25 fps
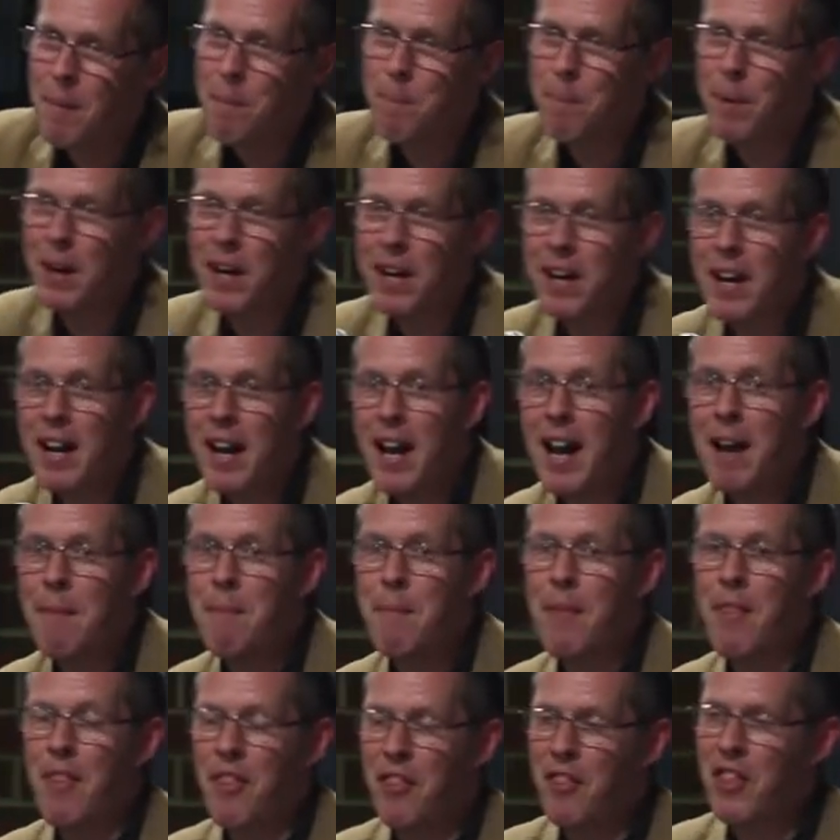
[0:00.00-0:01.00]
But
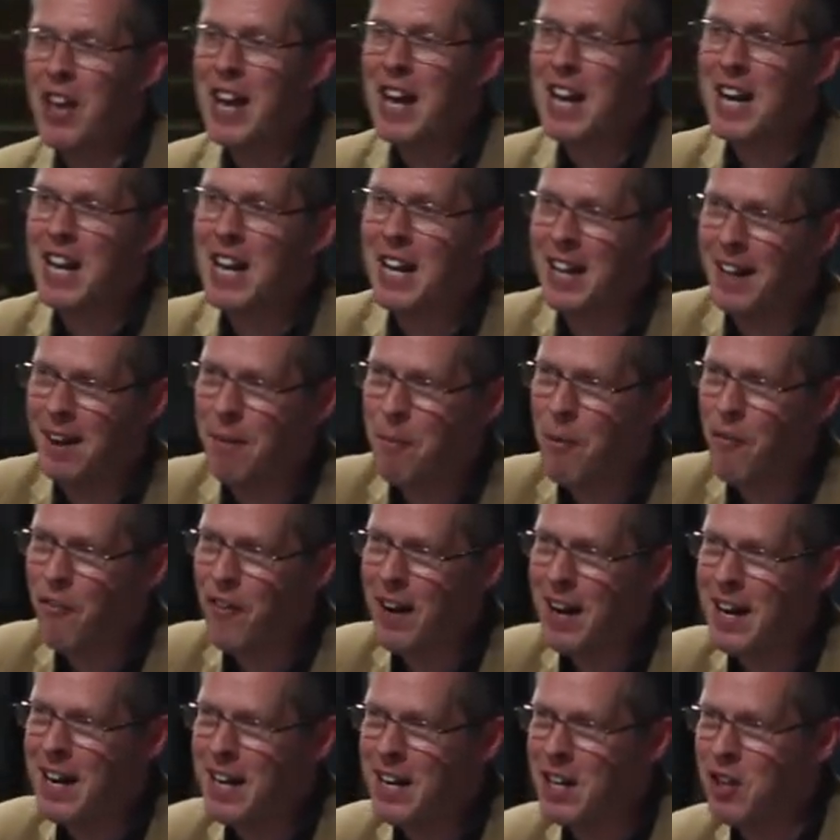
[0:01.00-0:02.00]
um, that, I'm
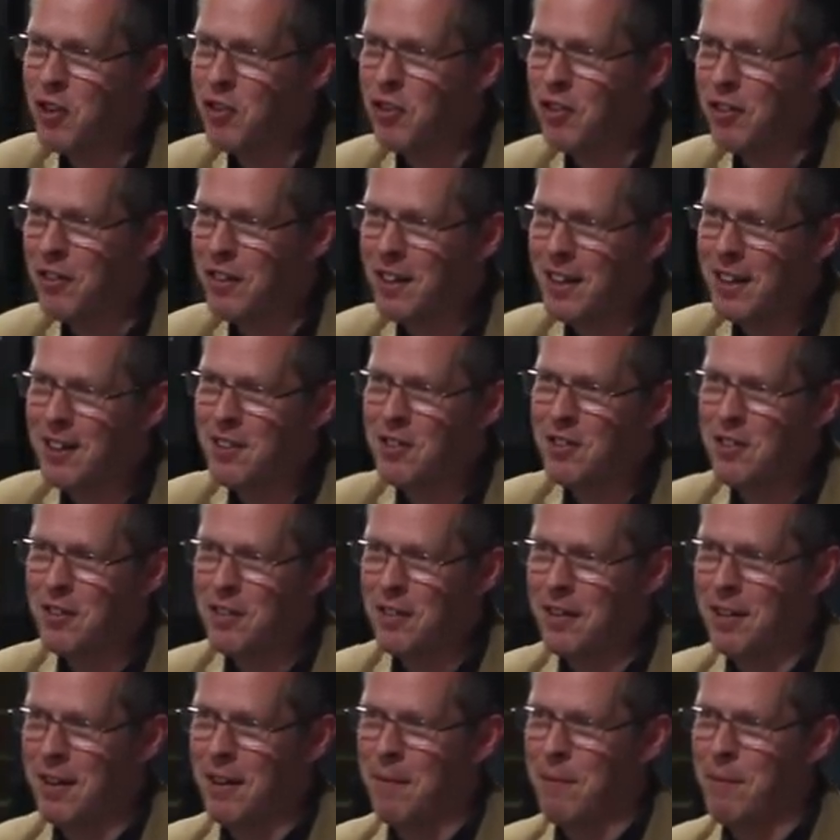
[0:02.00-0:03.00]
afraid, is,
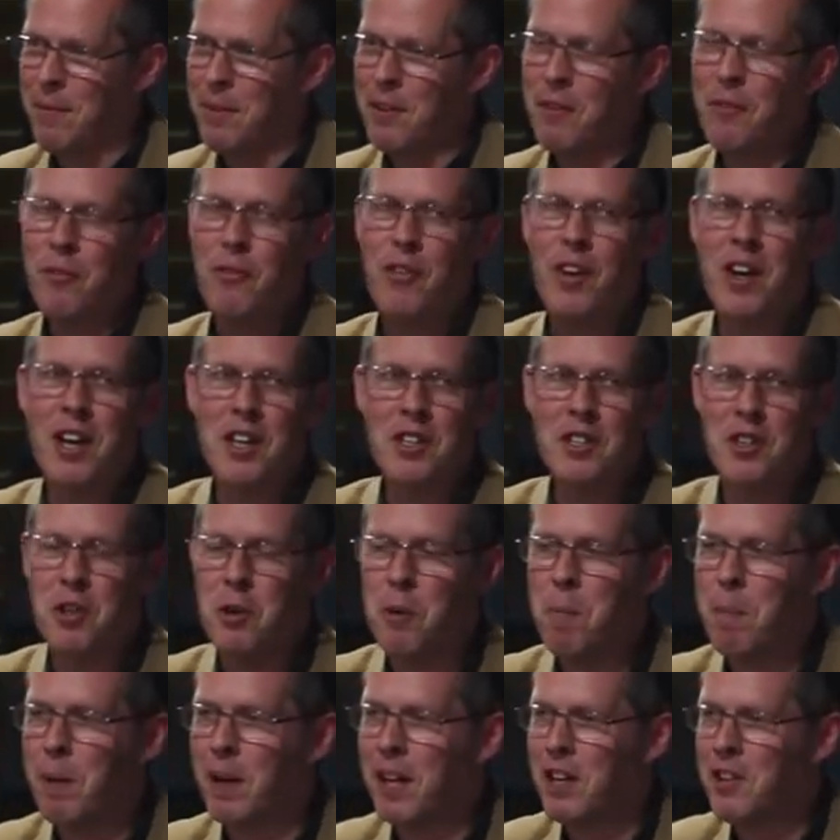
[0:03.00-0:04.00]
is um, far
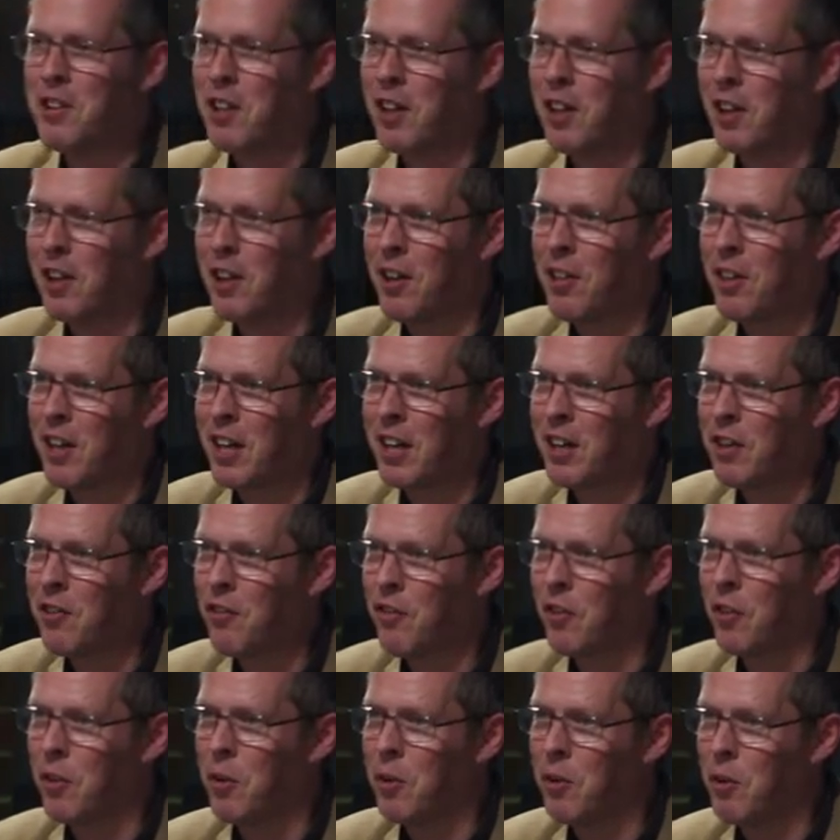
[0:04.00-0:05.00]
too political a thing
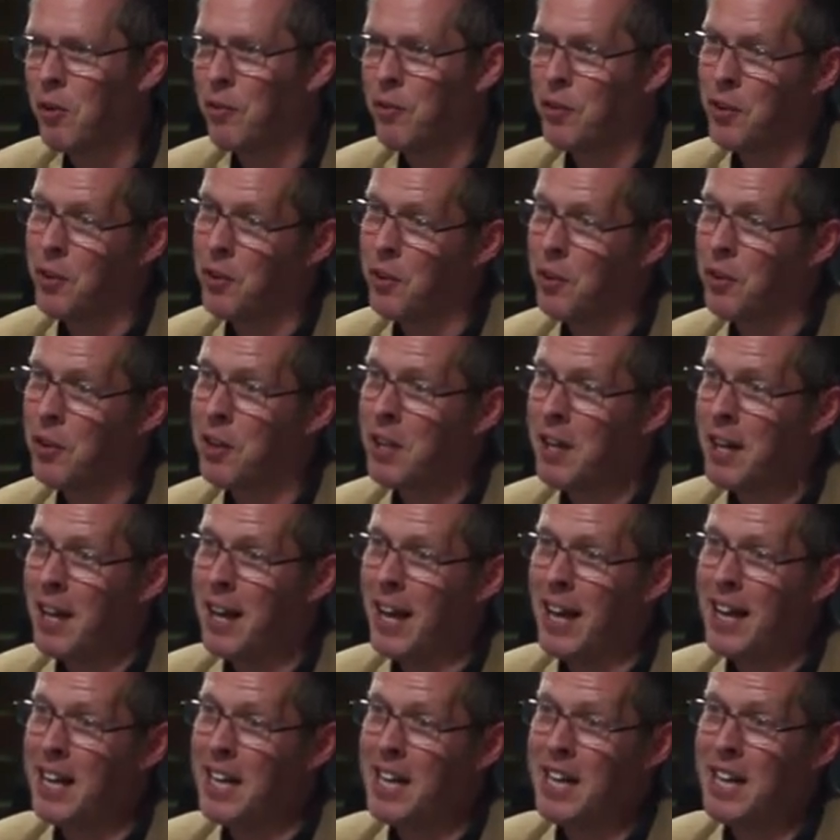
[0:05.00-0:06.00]
for, for
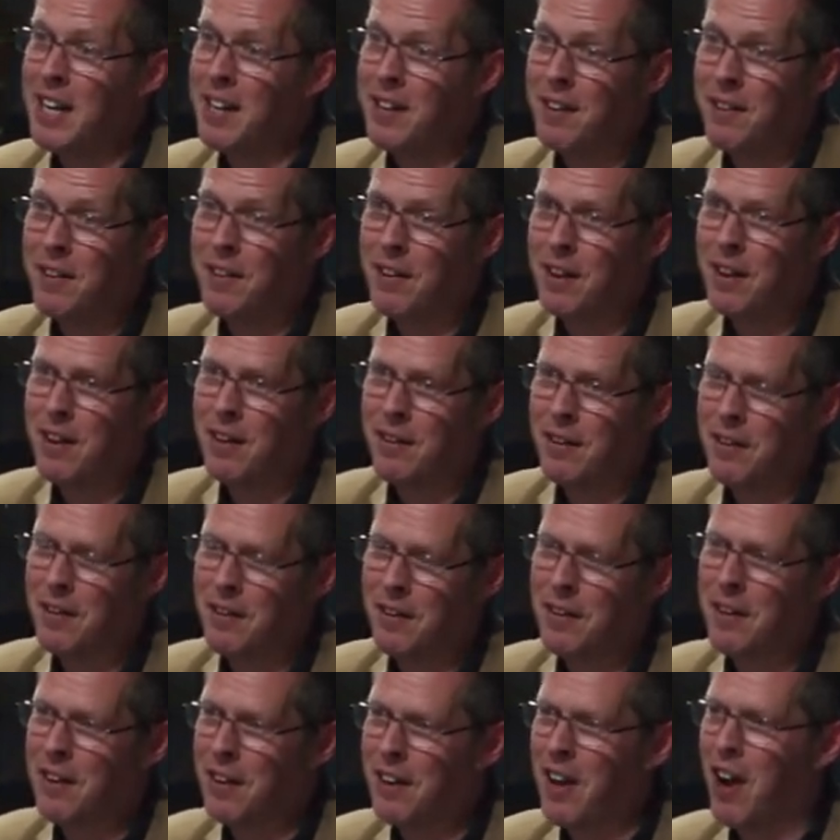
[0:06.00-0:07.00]
any uh,
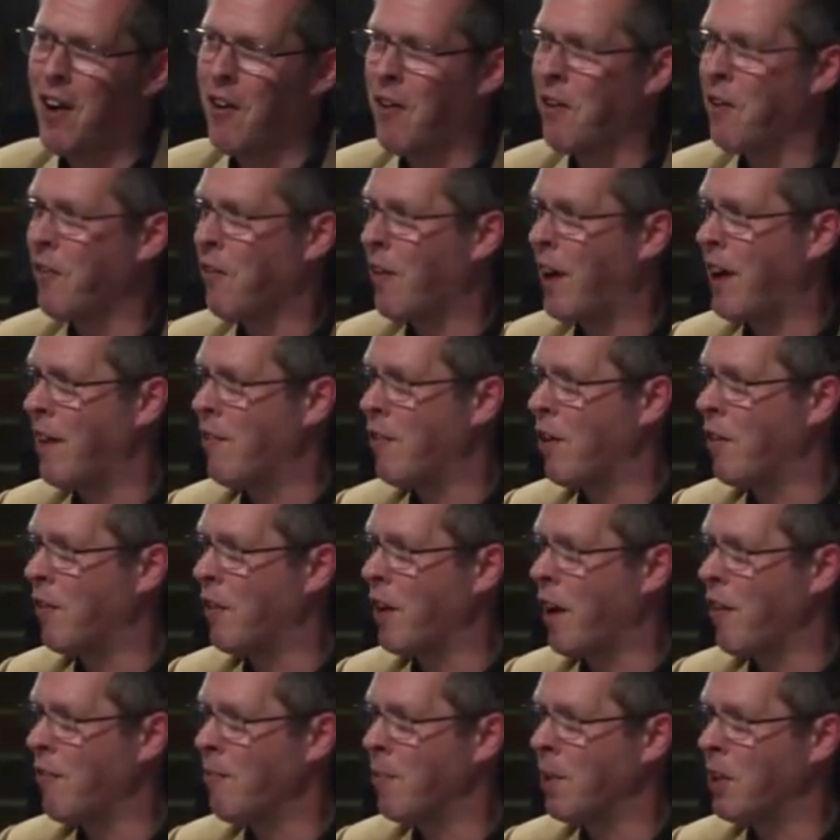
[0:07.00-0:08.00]
current flavour of
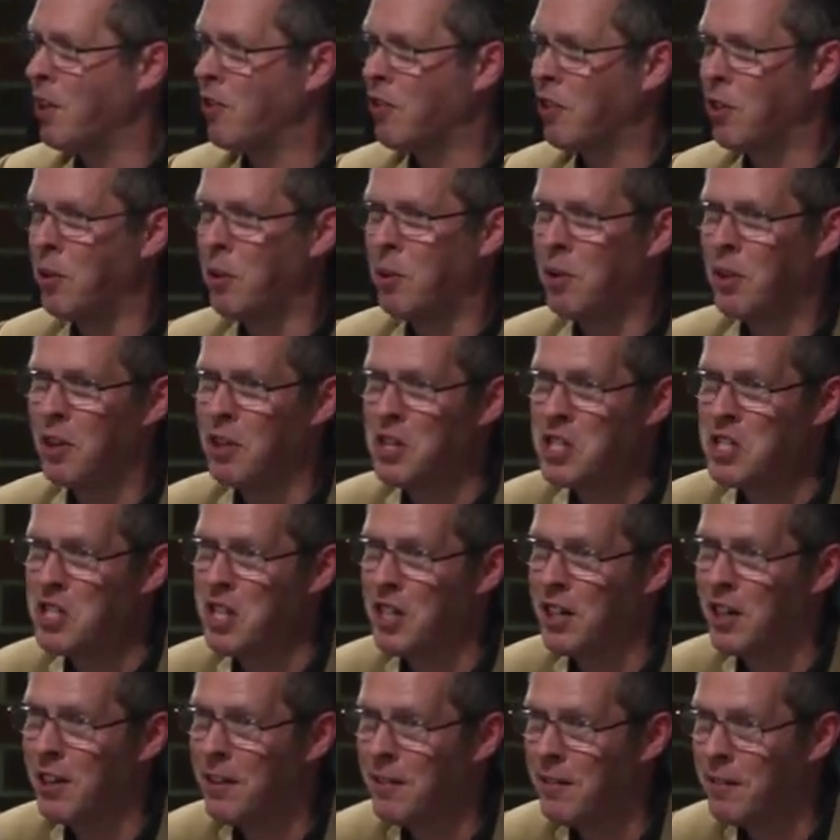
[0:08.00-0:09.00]
government to
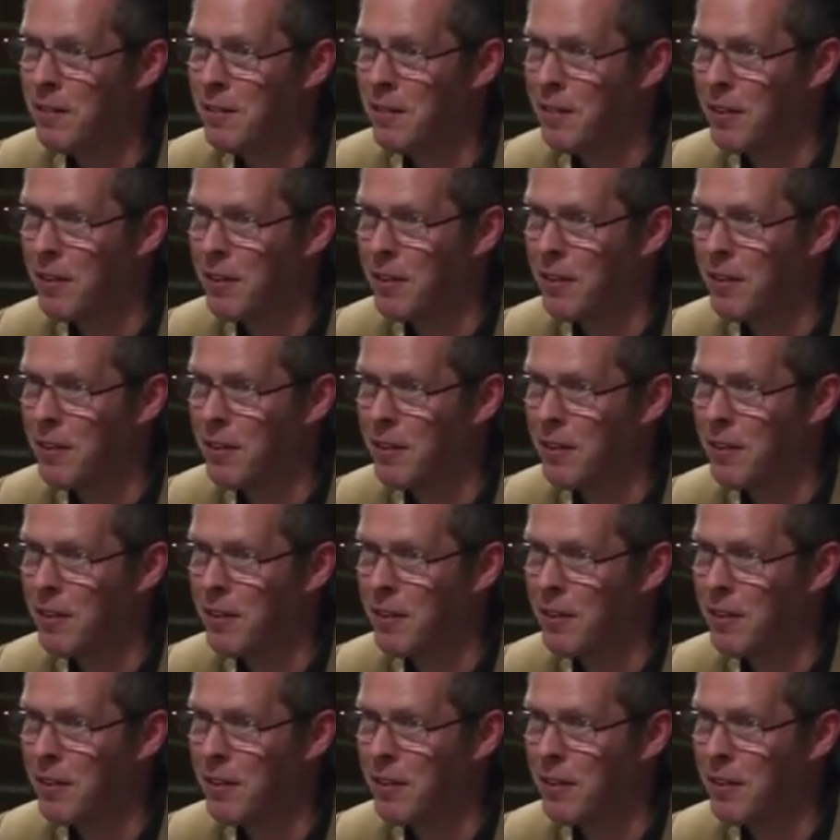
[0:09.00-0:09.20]
consider.